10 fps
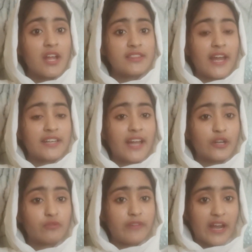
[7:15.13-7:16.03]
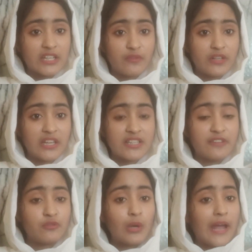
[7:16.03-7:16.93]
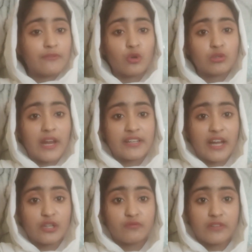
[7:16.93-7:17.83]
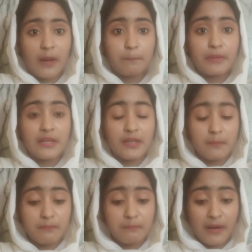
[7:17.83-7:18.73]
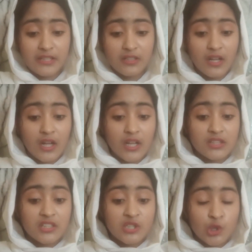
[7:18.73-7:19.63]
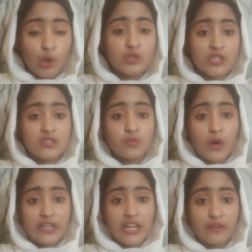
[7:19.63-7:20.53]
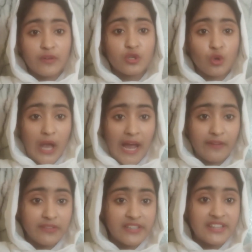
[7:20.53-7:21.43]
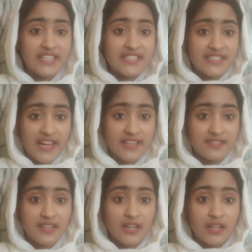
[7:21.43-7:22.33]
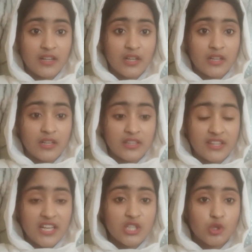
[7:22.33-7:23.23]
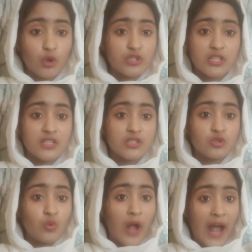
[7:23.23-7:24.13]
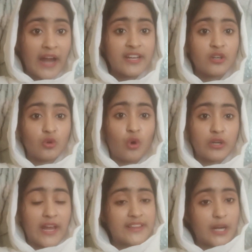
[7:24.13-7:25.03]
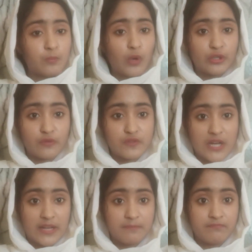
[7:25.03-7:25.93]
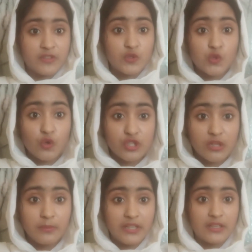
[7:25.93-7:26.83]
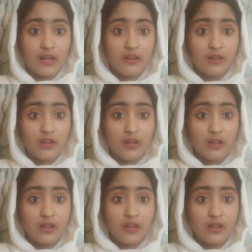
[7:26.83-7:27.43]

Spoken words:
that kind of activities, if you have not that kind of company. But the sources, whatever you have in these days, these sources you hadn't got at that point of time. Social media